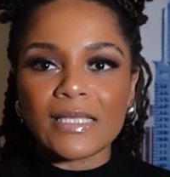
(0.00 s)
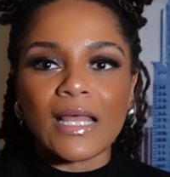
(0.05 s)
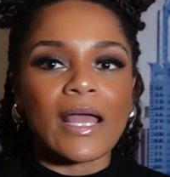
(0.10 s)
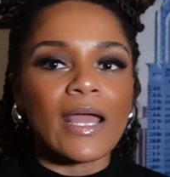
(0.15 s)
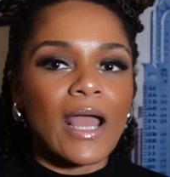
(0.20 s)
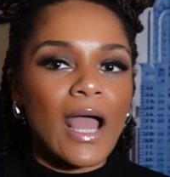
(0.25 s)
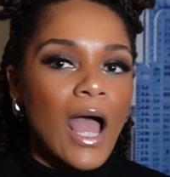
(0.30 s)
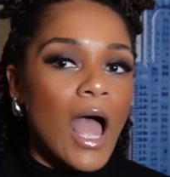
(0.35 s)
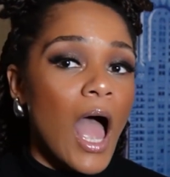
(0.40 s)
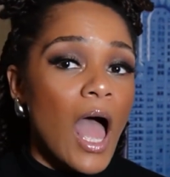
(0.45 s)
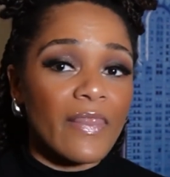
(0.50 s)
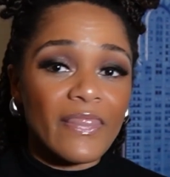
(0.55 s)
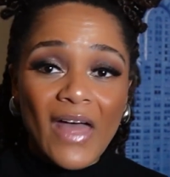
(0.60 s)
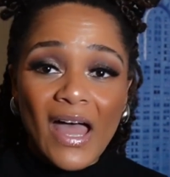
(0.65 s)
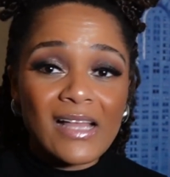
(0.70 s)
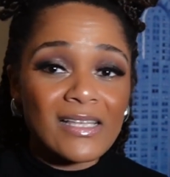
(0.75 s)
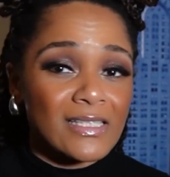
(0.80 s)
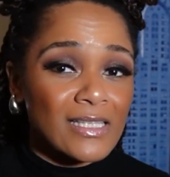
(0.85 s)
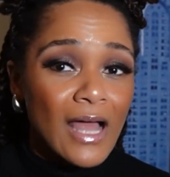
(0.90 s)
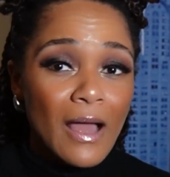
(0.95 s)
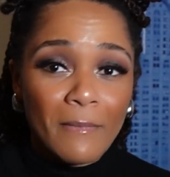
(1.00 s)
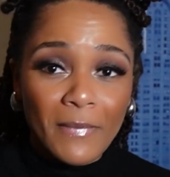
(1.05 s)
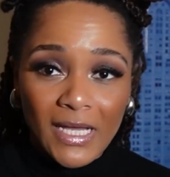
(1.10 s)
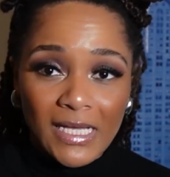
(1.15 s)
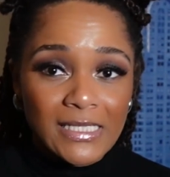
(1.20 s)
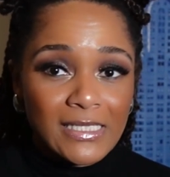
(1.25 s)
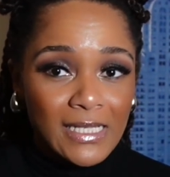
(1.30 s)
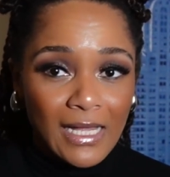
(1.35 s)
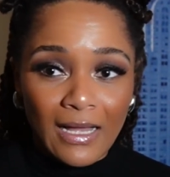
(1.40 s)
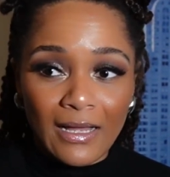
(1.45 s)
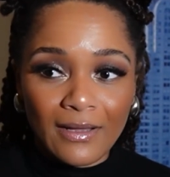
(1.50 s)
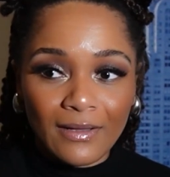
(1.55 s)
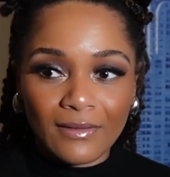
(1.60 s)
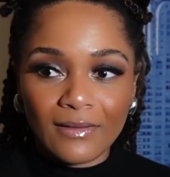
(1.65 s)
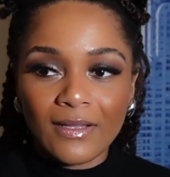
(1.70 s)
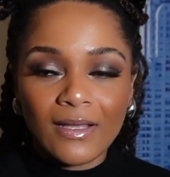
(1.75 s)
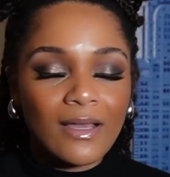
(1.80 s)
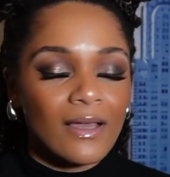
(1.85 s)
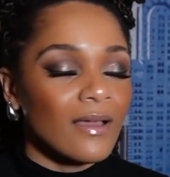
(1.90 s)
Like that's not my style.